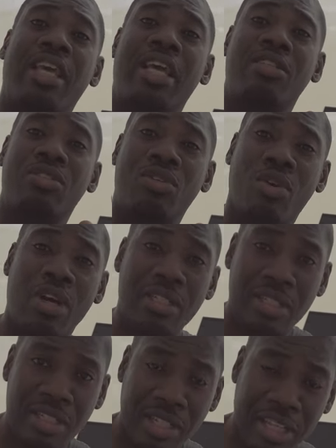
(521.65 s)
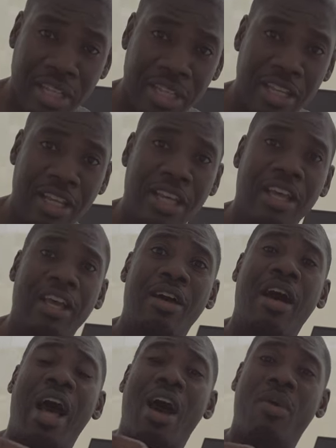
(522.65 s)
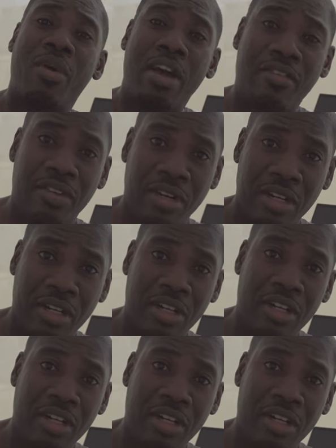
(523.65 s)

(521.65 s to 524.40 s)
exhausting. However,